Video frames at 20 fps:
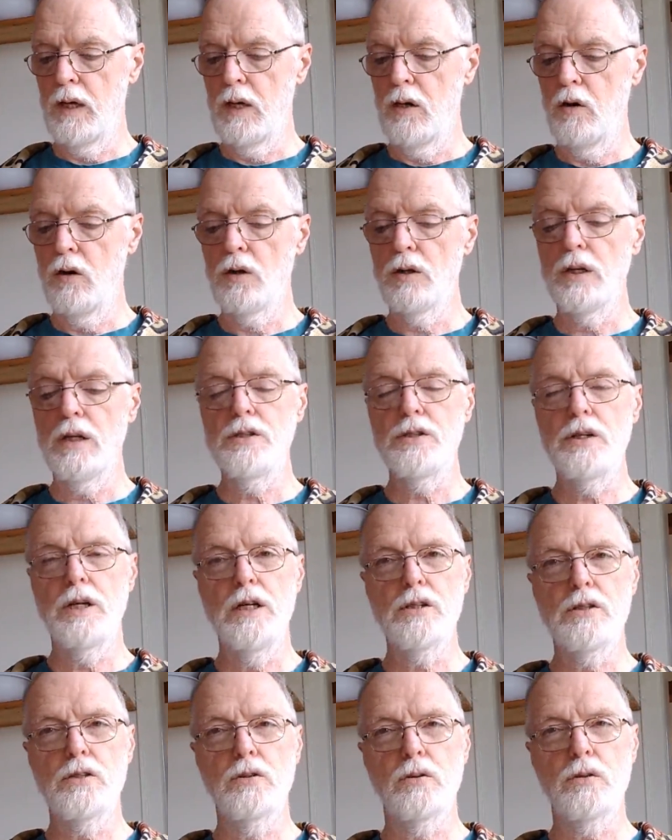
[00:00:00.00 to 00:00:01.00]

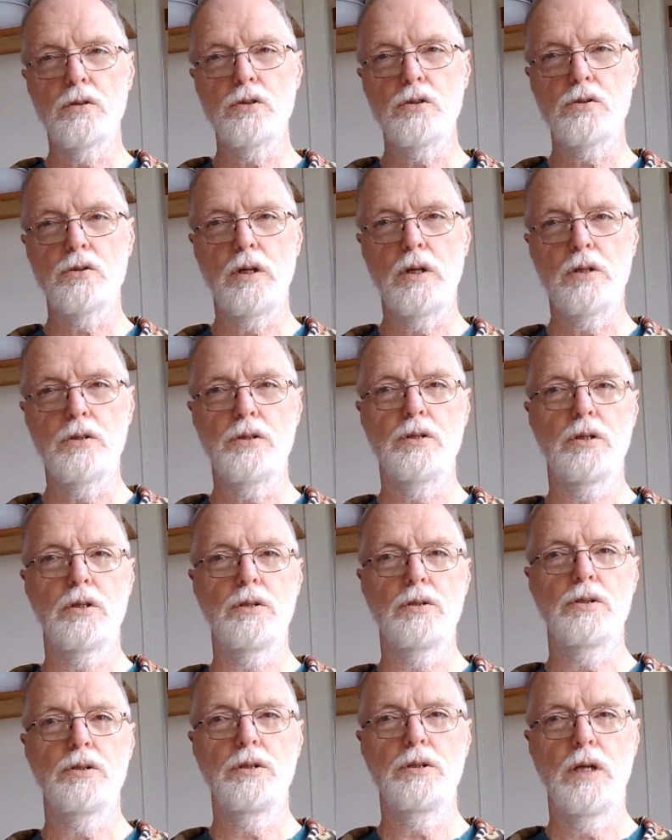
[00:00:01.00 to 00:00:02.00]
organizational
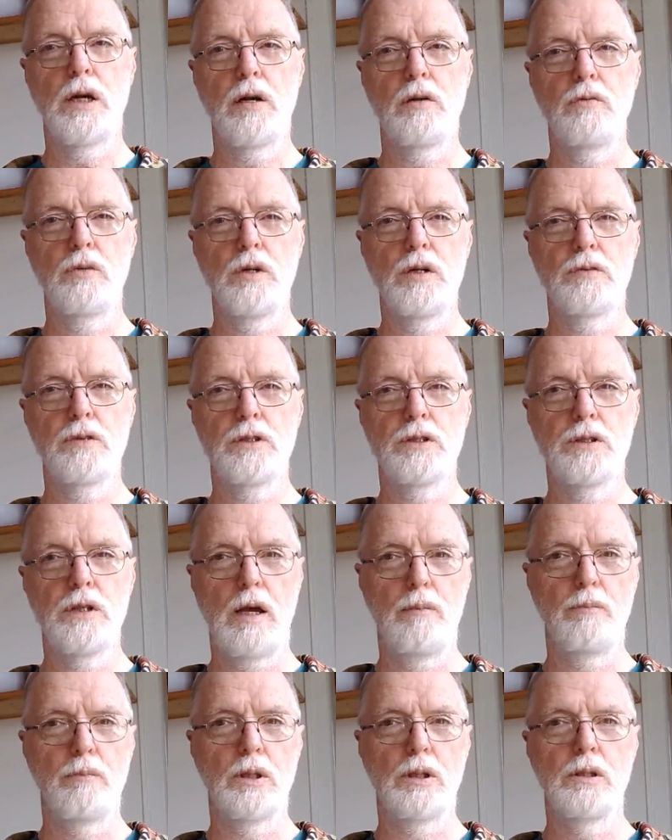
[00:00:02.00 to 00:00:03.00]
structures that we've
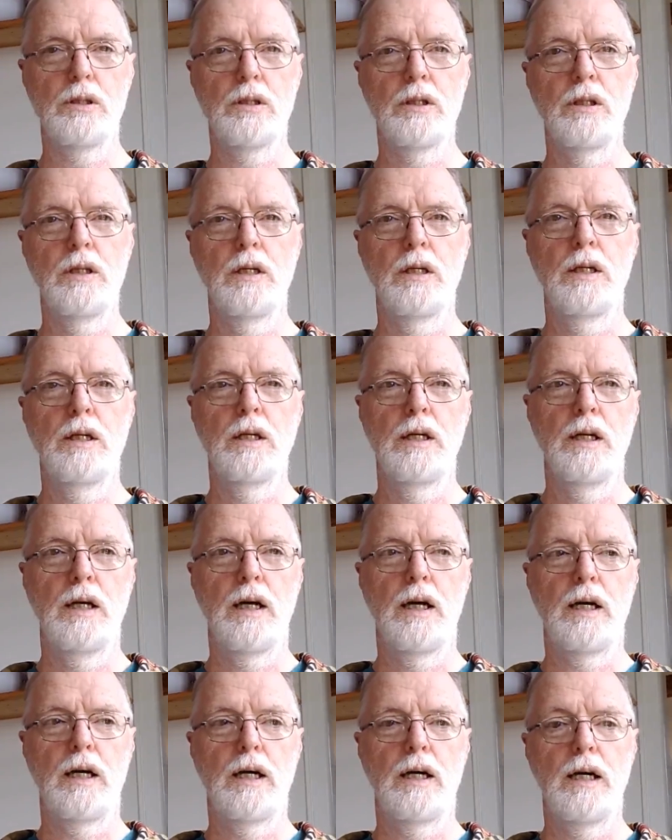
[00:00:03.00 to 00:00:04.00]
assembled
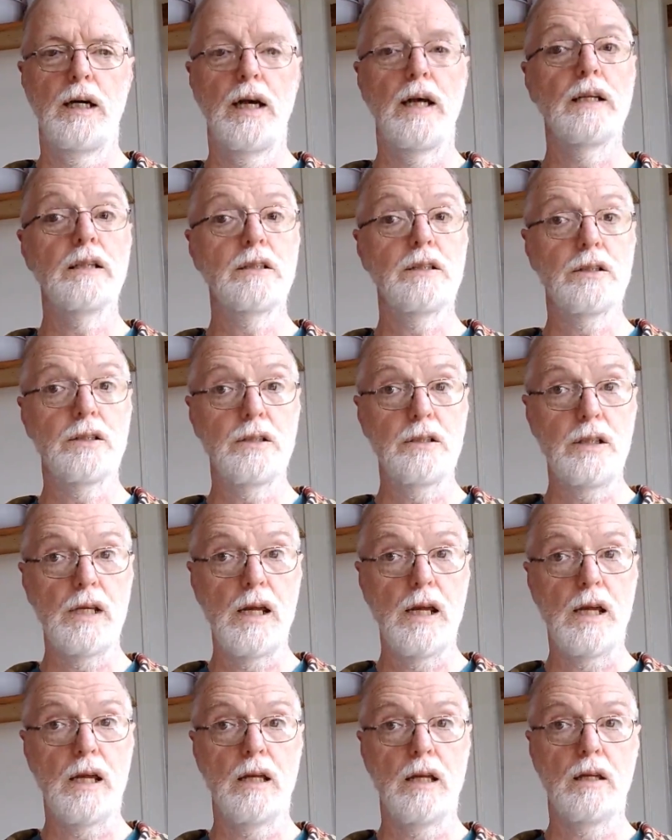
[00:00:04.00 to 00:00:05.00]
and
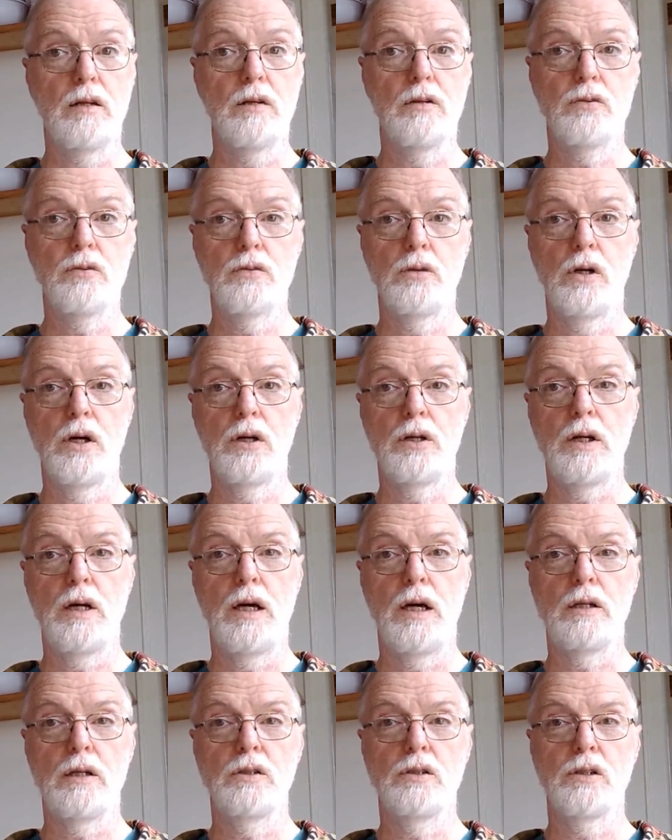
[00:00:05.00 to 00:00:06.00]
sustain through our
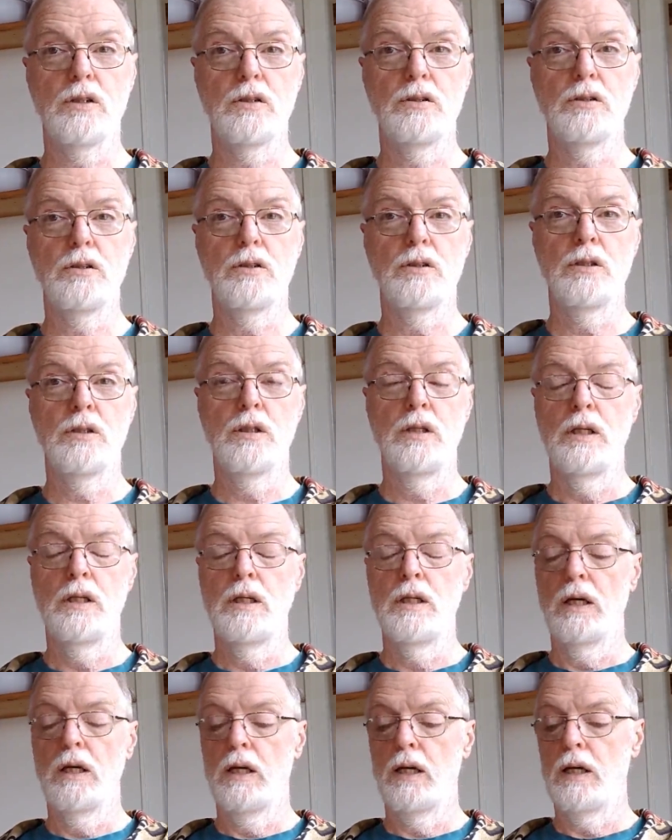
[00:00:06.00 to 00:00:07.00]
taxes
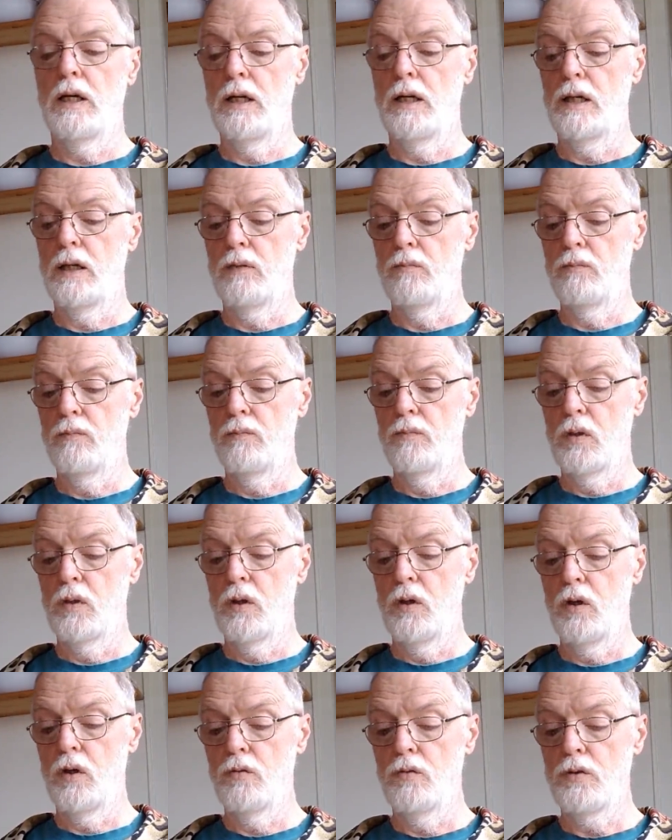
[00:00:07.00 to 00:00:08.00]

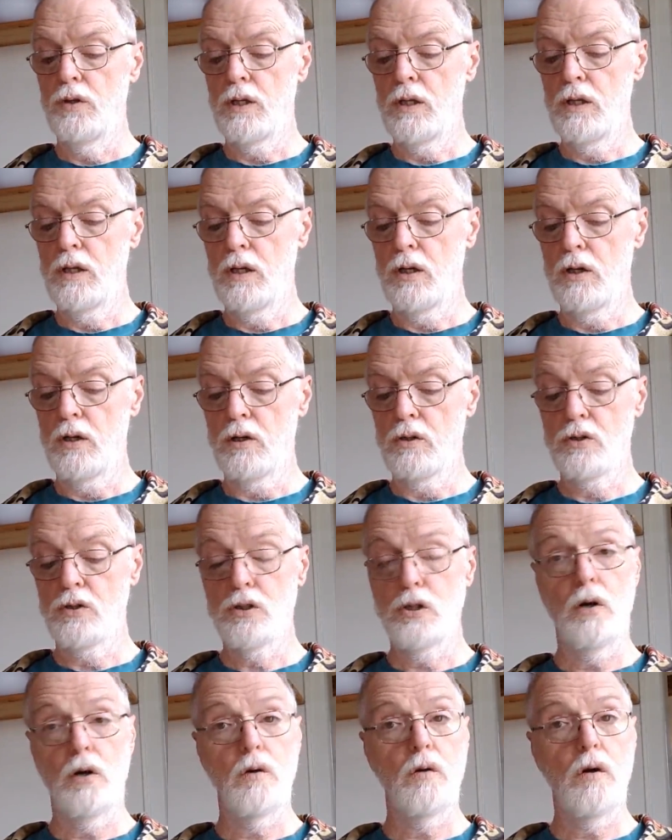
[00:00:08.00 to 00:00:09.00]
over the years.
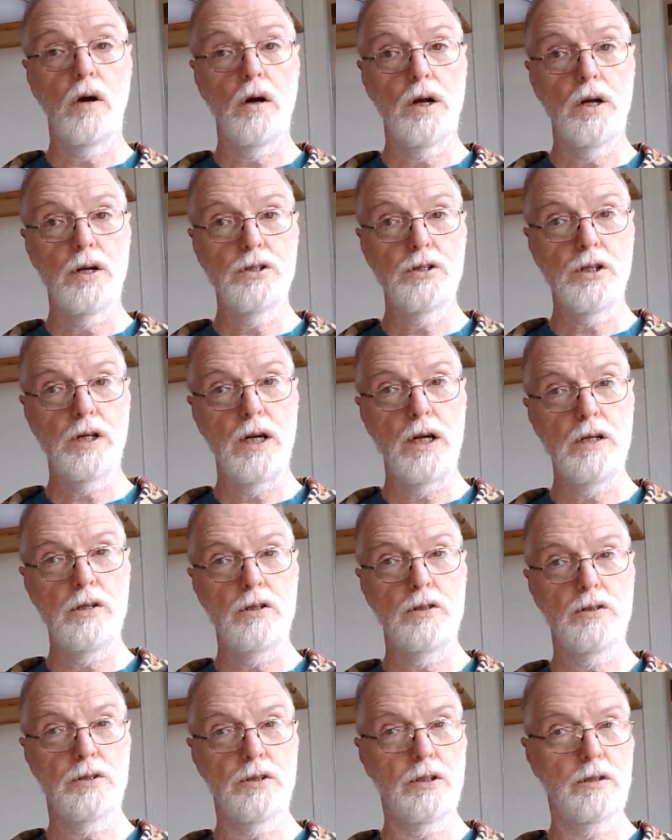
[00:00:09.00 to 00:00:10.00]
So our
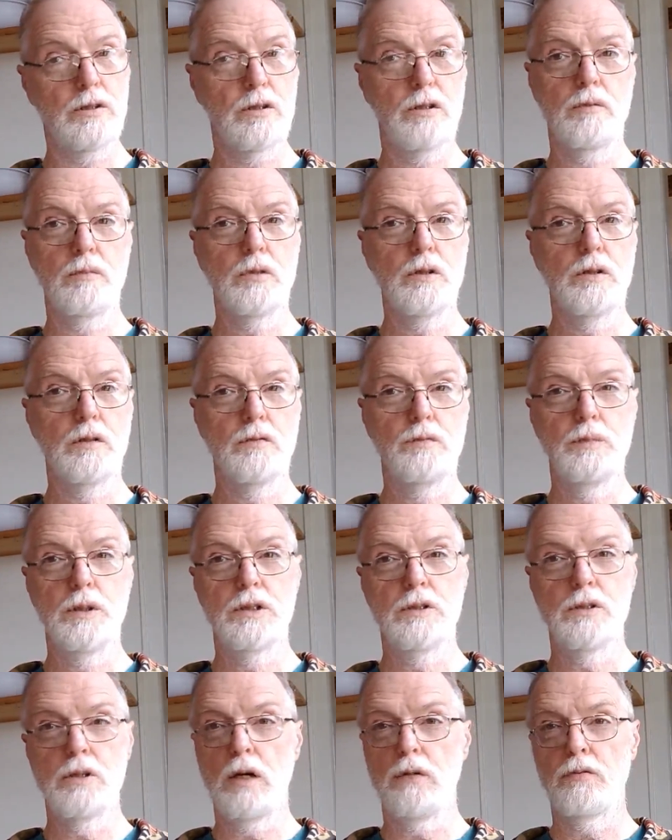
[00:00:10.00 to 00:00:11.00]
education systems have been
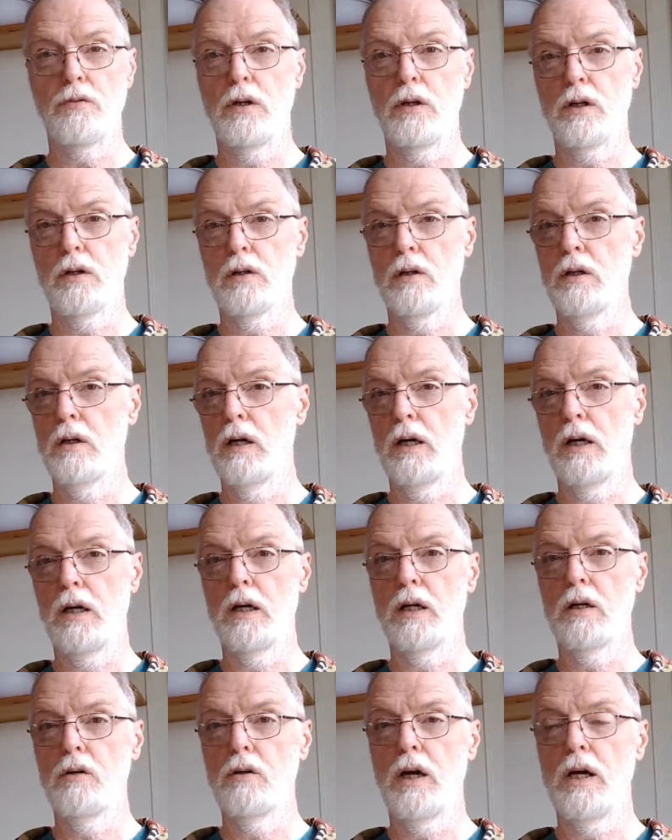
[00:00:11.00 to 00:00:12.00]
suffering
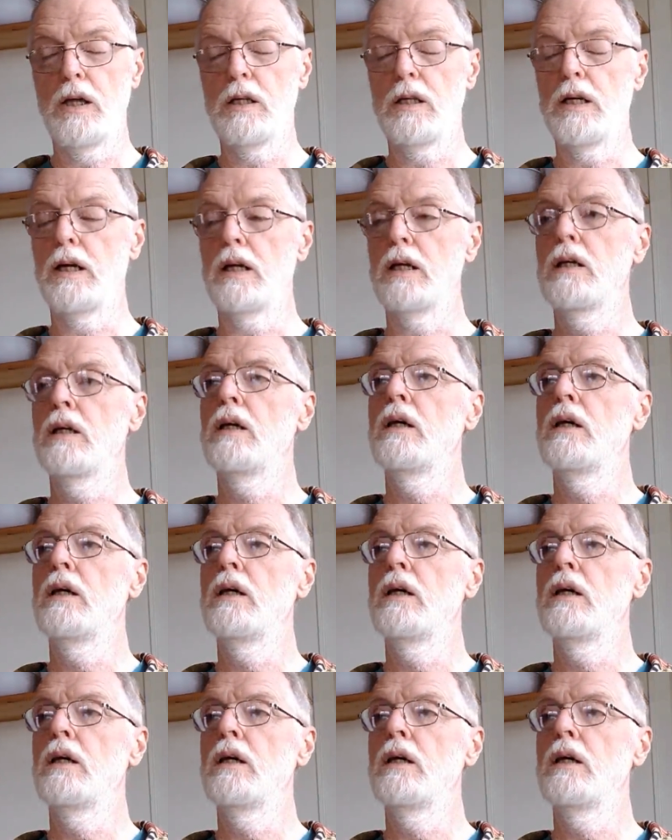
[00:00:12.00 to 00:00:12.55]
greatly